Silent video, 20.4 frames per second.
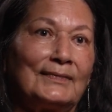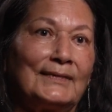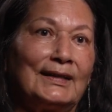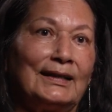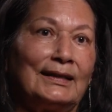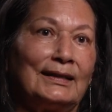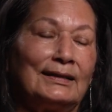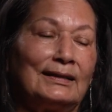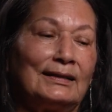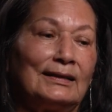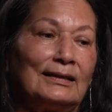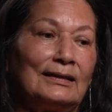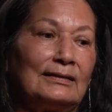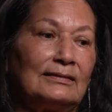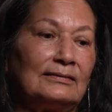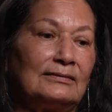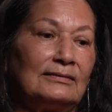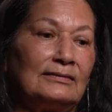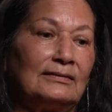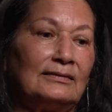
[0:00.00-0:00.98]
And
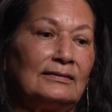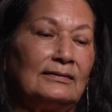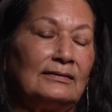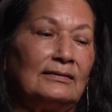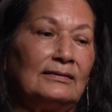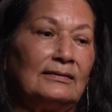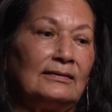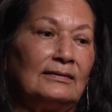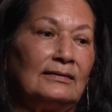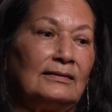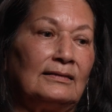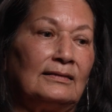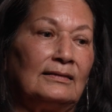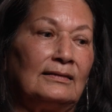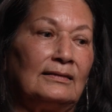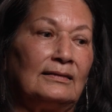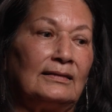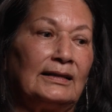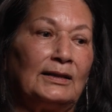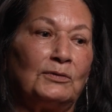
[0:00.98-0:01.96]

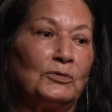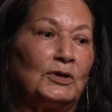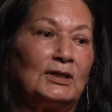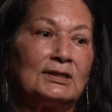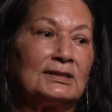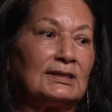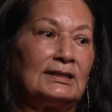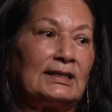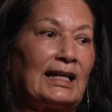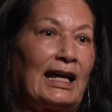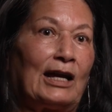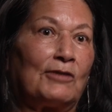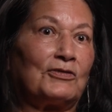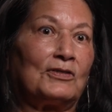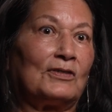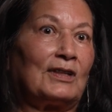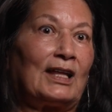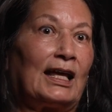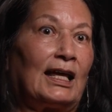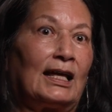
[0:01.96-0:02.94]
it wasn't
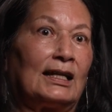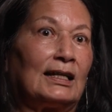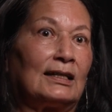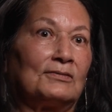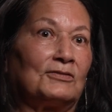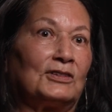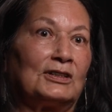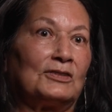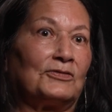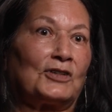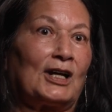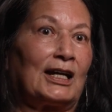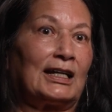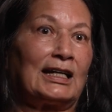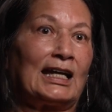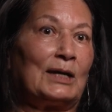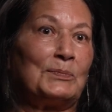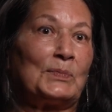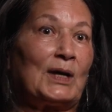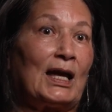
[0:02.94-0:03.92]
after that. Whenever I
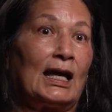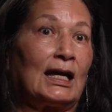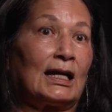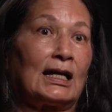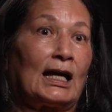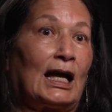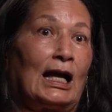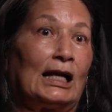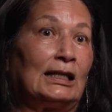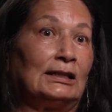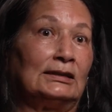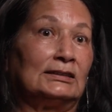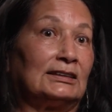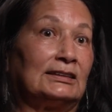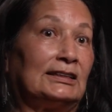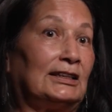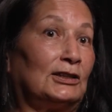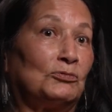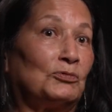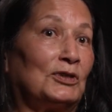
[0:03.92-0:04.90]
came back, I
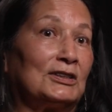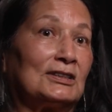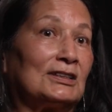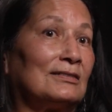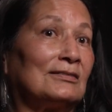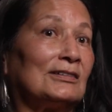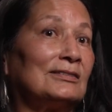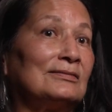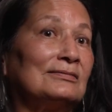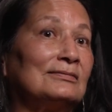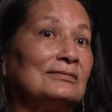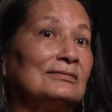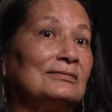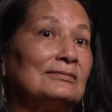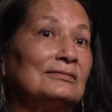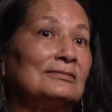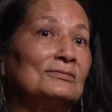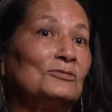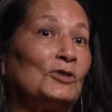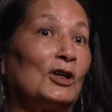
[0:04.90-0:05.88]
still wasn't
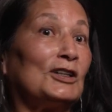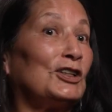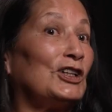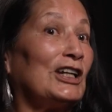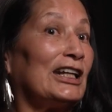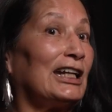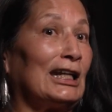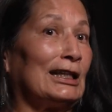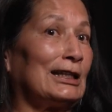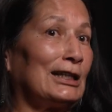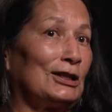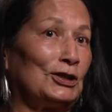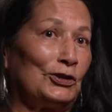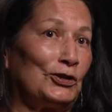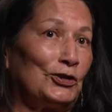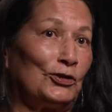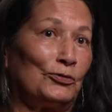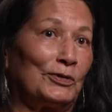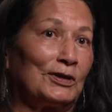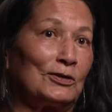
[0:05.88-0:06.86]
want anything to
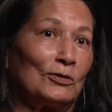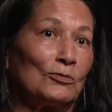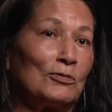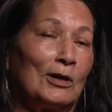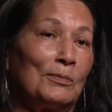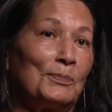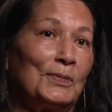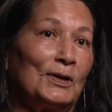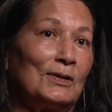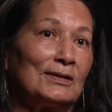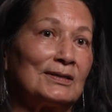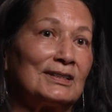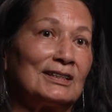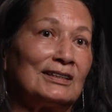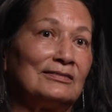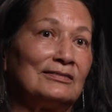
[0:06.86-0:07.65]
do with the O-Gah-Pahs.